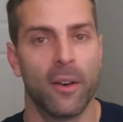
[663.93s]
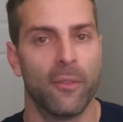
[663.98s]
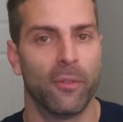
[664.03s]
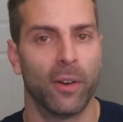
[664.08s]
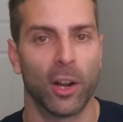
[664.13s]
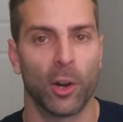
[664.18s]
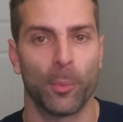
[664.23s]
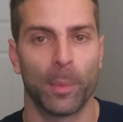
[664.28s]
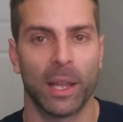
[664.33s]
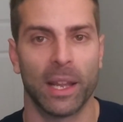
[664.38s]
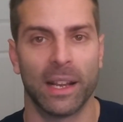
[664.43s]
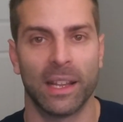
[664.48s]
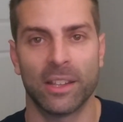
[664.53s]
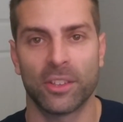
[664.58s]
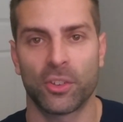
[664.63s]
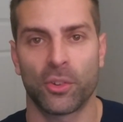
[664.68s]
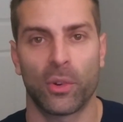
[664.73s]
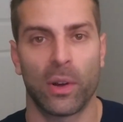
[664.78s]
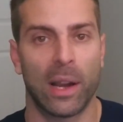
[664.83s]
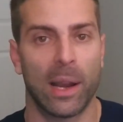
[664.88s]
Follow me on
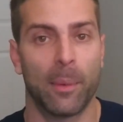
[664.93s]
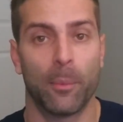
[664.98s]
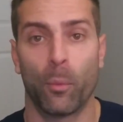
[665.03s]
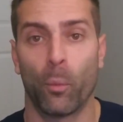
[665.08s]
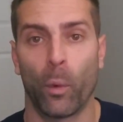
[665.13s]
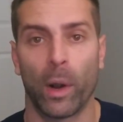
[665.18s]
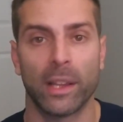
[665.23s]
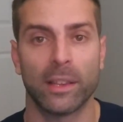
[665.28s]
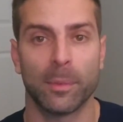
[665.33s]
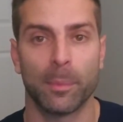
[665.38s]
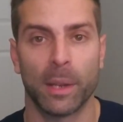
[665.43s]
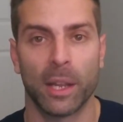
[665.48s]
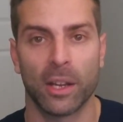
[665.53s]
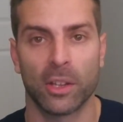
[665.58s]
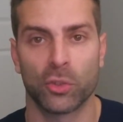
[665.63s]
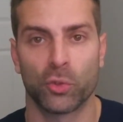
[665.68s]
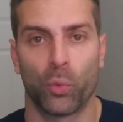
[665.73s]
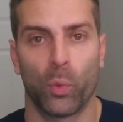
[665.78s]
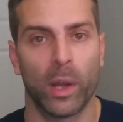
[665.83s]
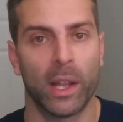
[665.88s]
Instagram, write to me
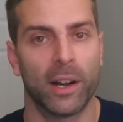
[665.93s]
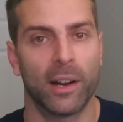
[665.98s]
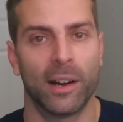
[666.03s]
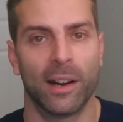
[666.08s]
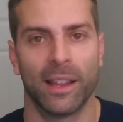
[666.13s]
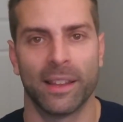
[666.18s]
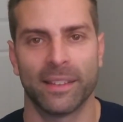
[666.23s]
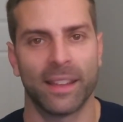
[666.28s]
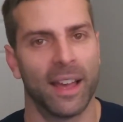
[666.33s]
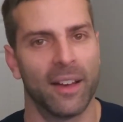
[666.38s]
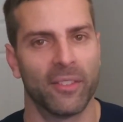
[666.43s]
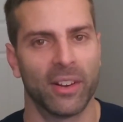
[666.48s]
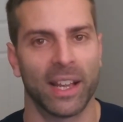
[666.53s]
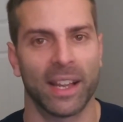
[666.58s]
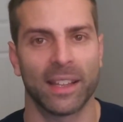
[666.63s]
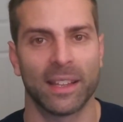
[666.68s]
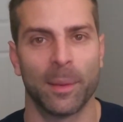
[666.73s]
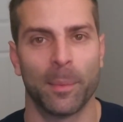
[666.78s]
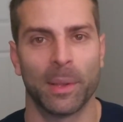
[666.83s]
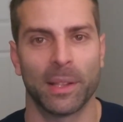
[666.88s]
on Twitter. Let's have an
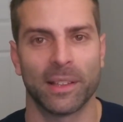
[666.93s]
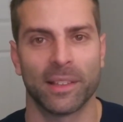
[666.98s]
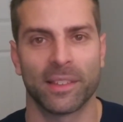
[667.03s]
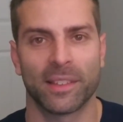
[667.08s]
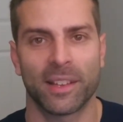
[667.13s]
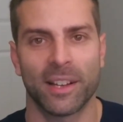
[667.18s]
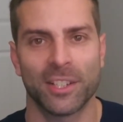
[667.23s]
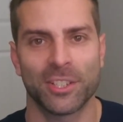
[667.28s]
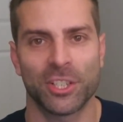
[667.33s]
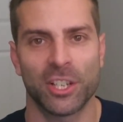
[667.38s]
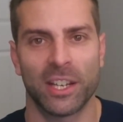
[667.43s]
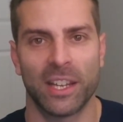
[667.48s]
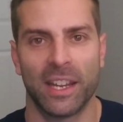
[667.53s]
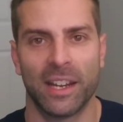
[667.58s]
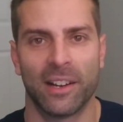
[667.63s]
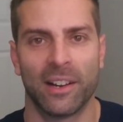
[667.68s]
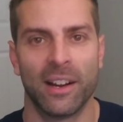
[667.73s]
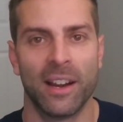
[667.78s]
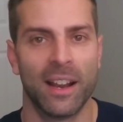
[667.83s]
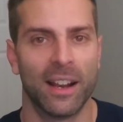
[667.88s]
academic discussion
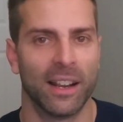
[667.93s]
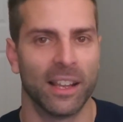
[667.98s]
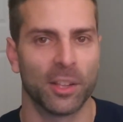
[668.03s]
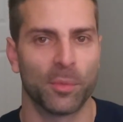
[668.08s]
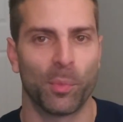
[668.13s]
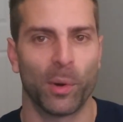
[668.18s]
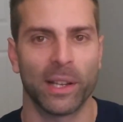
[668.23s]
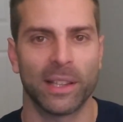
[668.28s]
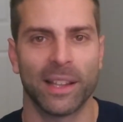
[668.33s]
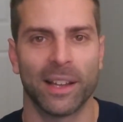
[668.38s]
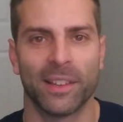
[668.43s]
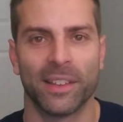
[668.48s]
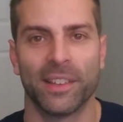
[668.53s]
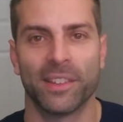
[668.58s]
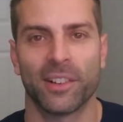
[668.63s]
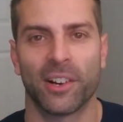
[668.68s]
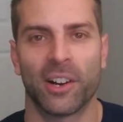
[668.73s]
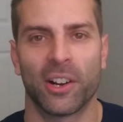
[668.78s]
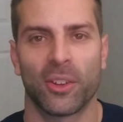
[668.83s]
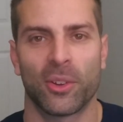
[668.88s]
here. Let's break down these
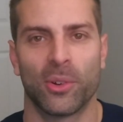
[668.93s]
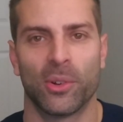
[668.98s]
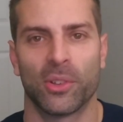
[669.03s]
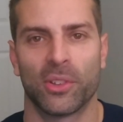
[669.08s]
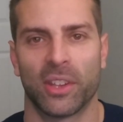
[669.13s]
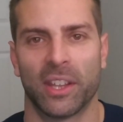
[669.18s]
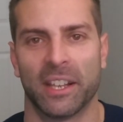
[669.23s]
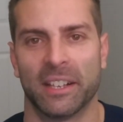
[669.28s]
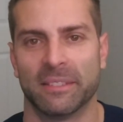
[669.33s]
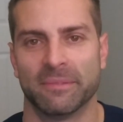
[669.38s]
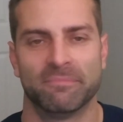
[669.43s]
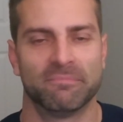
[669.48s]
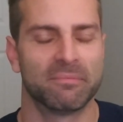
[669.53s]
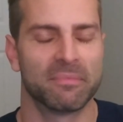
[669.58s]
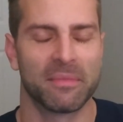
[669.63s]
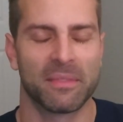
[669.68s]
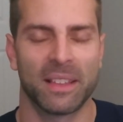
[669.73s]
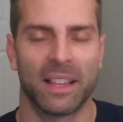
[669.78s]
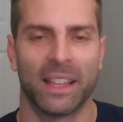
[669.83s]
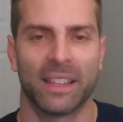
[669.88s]
articles and
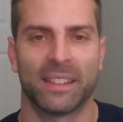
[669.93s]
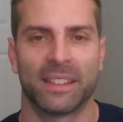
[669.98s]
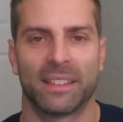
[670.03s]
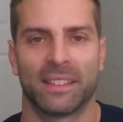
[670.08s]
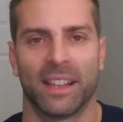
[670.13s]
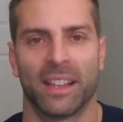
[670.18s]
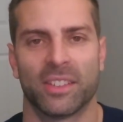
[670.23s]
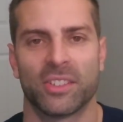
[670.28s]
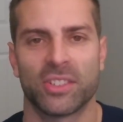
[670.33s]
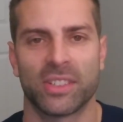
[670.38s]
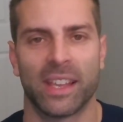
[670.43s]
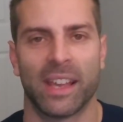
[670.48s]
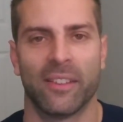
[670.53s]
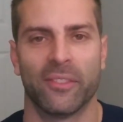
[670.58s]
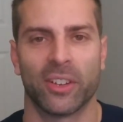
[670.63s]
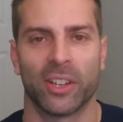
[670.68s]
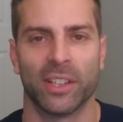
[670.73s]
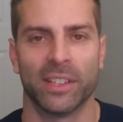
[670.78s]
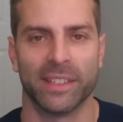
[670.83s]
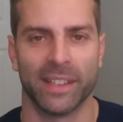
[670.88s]
let's, let's just have
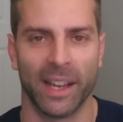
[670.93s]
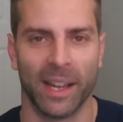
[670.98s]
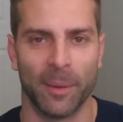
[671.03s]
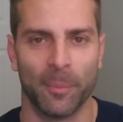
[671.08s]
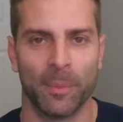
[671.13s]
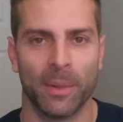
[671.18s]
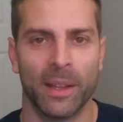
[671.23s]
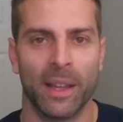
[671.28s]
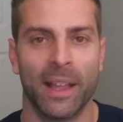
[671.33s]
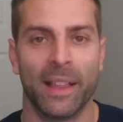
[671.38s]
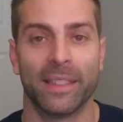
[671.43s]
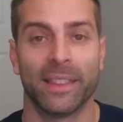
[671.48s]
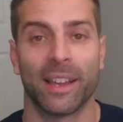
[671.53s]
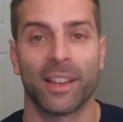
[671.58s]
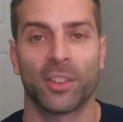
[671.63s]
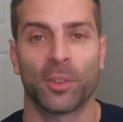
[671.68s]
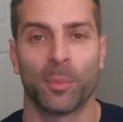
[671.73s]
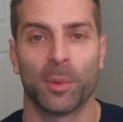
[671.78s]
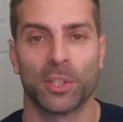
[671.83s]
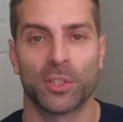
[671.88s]
a good time.
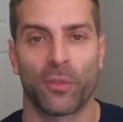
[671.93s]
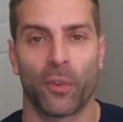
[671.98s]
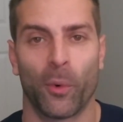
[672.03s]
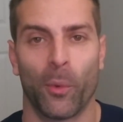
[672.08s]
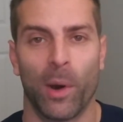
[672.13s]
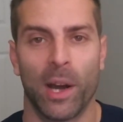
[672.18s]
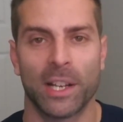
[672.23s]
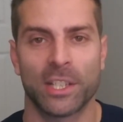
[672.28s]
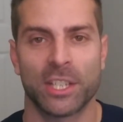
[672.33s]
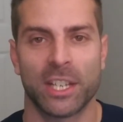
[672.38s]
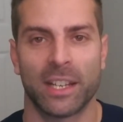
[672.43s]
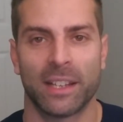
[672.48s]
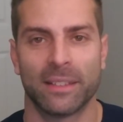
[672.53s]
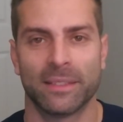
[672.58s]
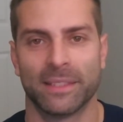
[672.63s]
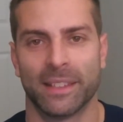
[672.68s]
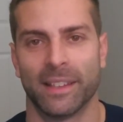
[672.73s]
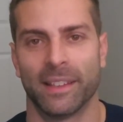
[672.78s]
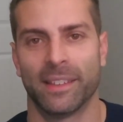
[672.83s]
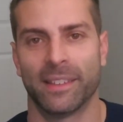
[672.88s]
Thanks so much for watching.
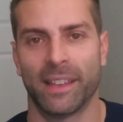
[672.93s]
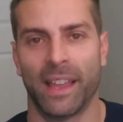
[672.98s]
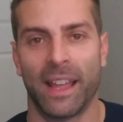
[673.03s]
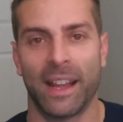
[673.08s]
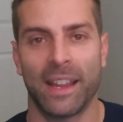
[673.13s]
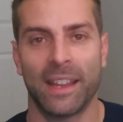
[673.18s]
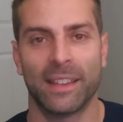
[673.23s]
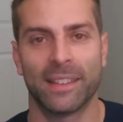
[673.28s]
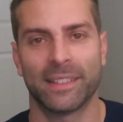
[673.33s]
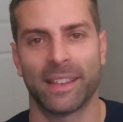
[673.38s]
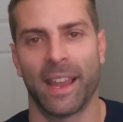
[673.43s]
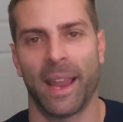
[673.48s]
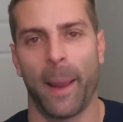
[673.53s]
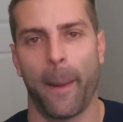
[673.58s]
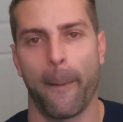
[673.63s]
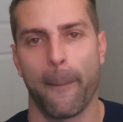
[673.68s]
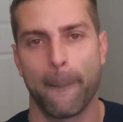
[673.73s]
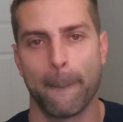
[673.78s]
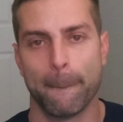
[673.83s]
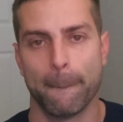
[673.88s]
This is Eddy
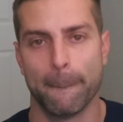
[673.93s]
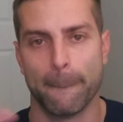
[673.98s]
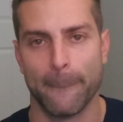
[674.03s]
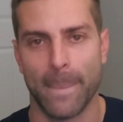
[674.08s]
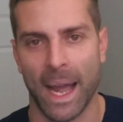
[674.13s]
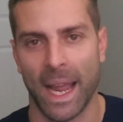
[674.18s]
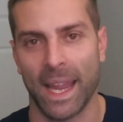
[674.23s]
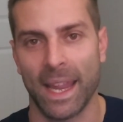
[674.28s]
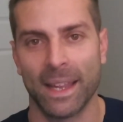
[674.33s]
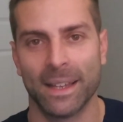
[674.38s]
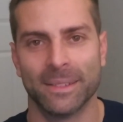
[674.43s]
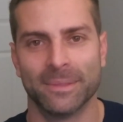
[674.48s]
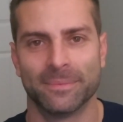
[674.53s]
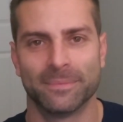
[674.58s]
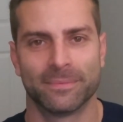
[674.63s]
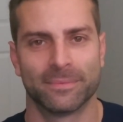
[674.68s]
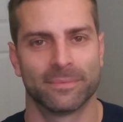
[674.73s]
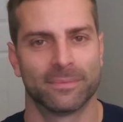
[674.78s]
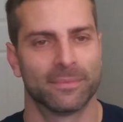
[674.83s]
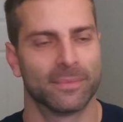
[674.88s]
saying bye.
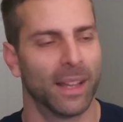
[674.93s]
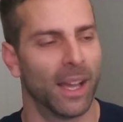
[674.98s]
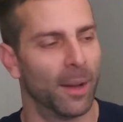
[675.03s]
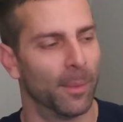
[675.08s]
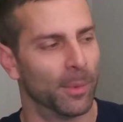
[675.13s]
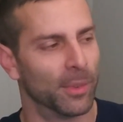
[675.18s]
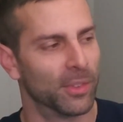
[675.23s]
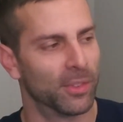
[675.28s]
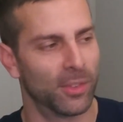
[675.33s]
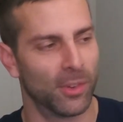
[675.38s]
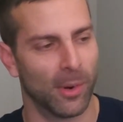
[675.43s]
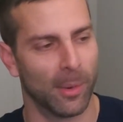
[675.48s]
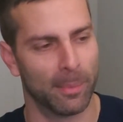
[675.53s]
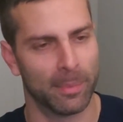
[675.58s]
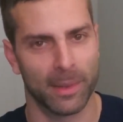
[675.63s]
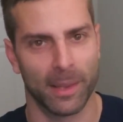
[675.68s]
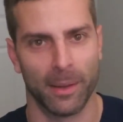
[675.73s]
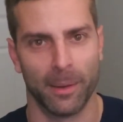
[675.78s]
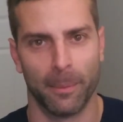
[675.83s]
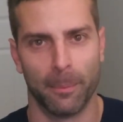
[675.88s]
I almost
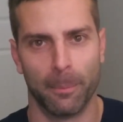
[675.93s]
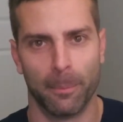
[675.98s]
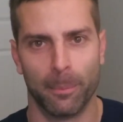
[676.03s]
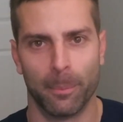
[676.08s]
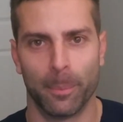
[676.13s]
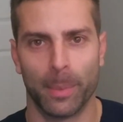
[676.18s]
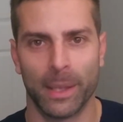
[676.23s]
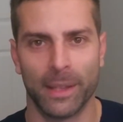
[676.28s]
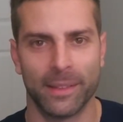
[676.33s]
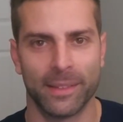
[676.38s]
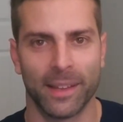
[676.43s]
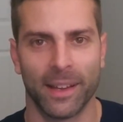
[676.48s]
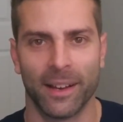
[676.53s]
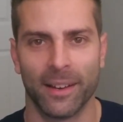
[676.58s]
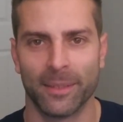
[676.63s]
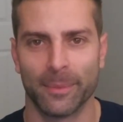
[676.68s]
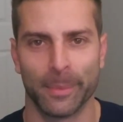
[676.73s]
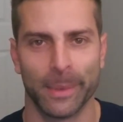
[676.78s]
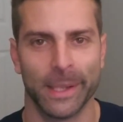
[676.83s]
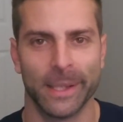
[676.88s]
dropped the peace
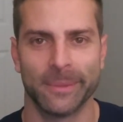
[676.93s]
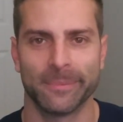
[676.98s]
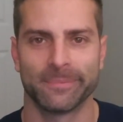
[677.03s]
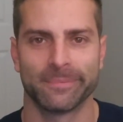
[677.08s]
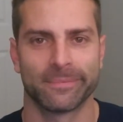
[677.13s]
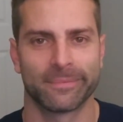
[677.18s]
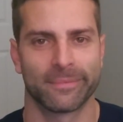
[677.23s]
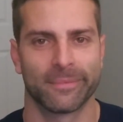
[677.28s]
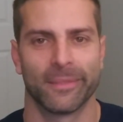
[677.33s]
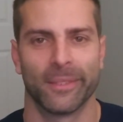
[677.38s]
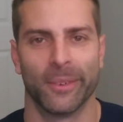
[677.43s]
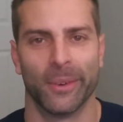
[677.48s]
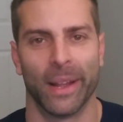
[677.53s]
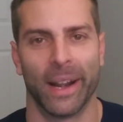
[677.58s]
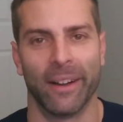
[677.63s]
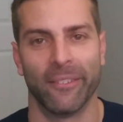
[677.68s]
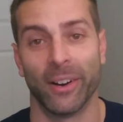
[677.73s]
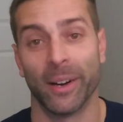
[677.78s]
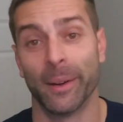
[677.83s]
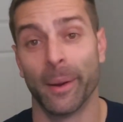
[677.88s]
out, but
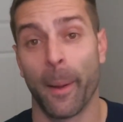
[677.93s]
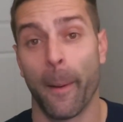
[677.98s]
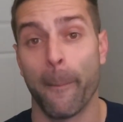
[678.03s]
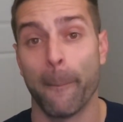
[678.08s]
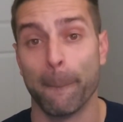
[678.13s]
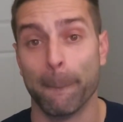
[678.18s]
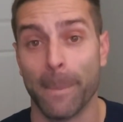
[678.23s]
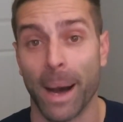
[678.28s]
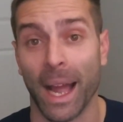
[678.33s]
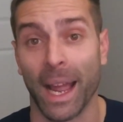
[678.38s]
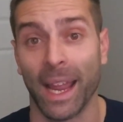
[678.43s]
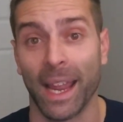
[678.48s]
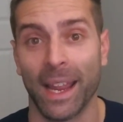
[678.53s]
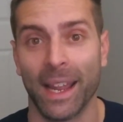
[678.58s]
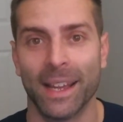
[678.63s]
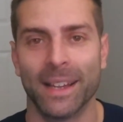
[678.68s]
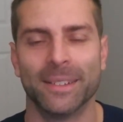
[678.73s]
whatever. Bye.